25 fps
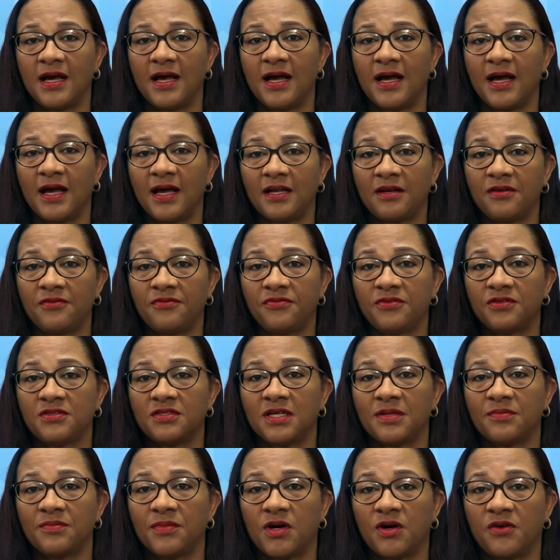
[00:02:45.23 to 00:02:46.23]
Hand, foot
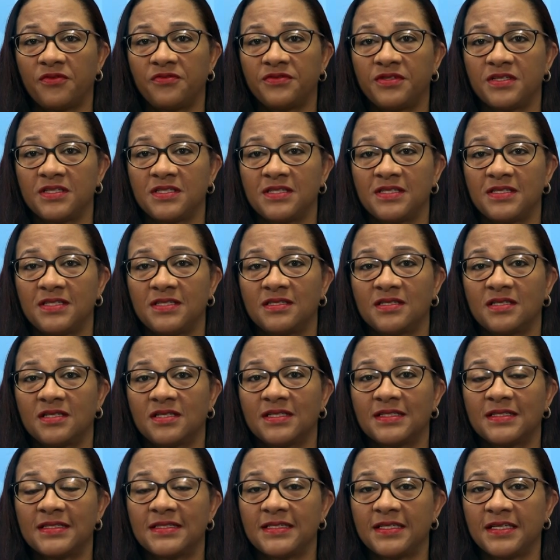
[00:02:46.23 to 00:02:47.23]
and mouth disease is a
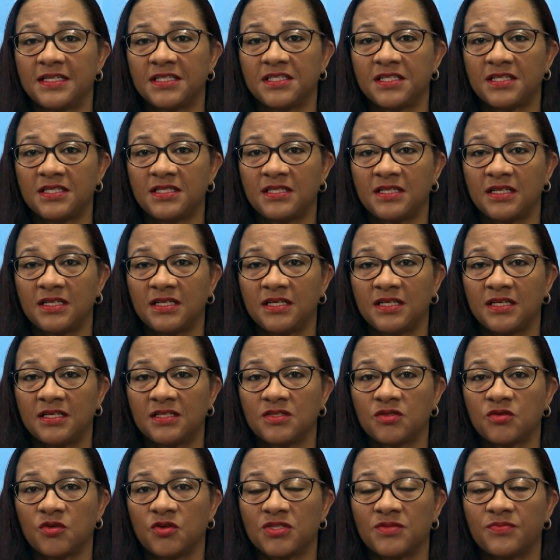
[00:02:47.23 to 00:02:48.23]
contagious
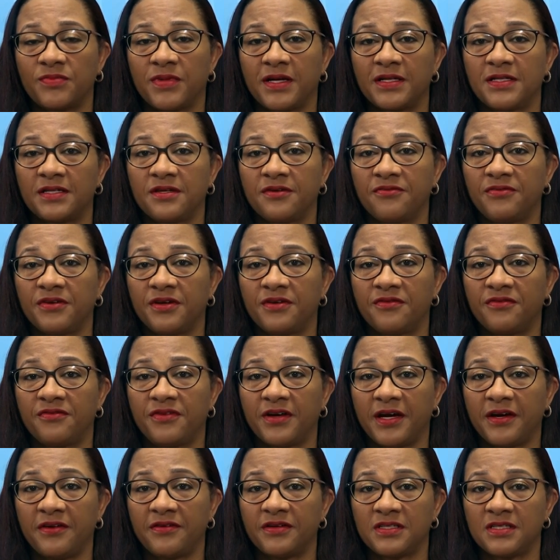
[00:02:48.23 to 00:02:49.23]
illness caused by different
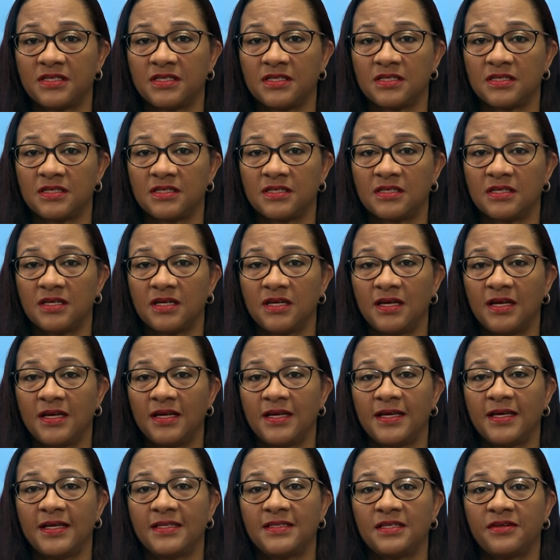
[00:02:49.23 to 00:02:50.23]
viruses.
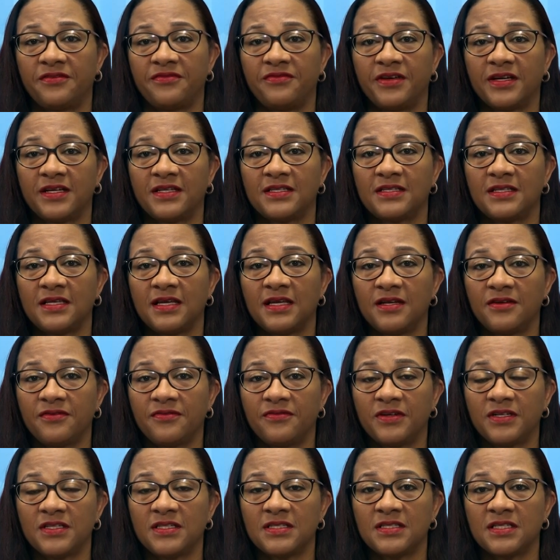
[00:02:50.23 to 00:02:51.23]
It affects
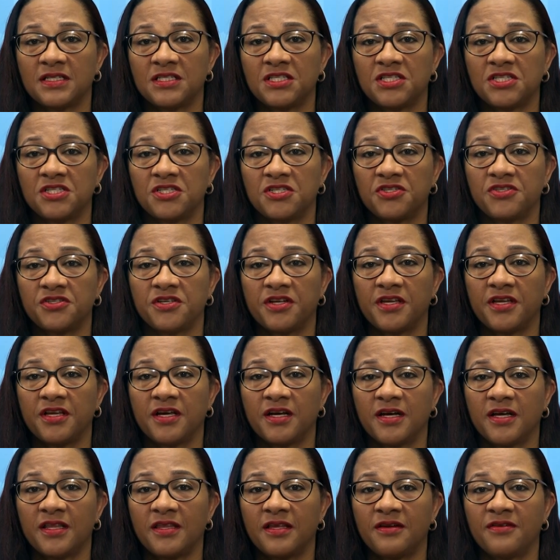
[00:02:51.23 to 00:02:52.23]
infants and children
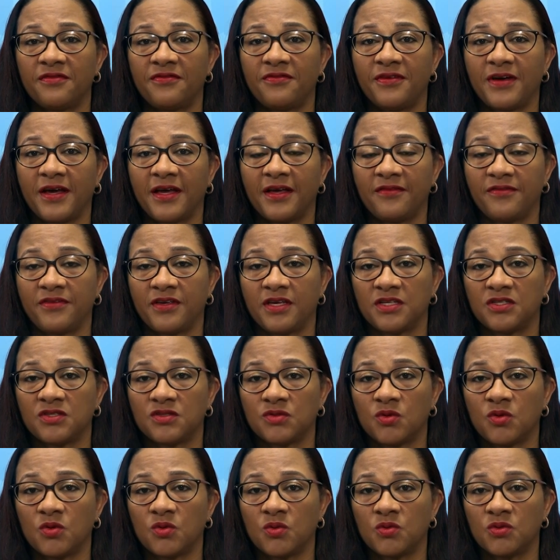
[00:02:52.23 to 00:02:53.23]
younger than five years
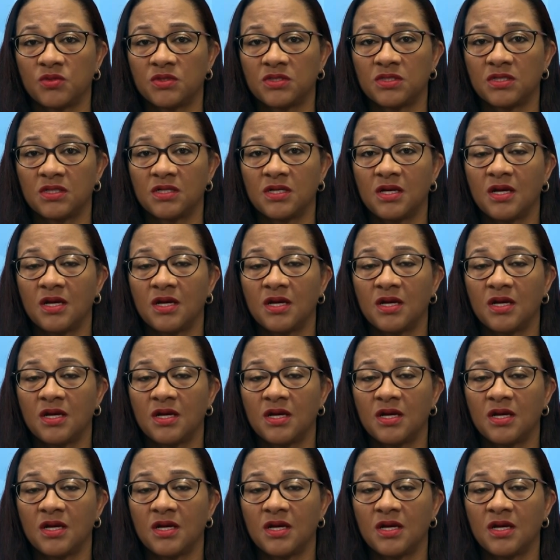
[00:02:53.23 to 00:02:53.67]
old.